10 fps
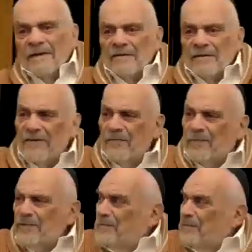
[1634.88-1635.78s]
So the
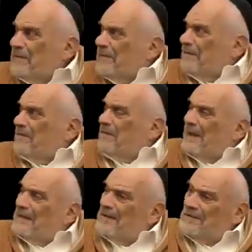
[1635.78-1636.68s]
purpose of the
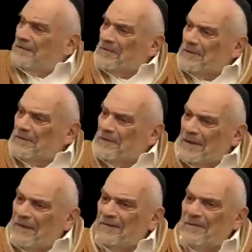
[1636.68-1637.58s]
Makos was to
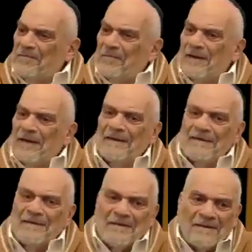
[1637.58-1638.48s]

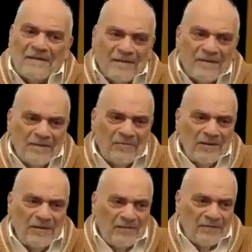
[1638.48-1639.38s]
undermine the
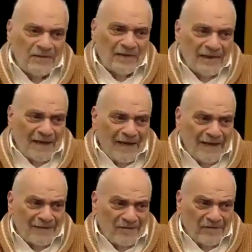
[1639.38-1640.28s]
belief in the
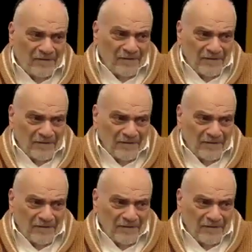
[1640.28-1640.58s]
gods.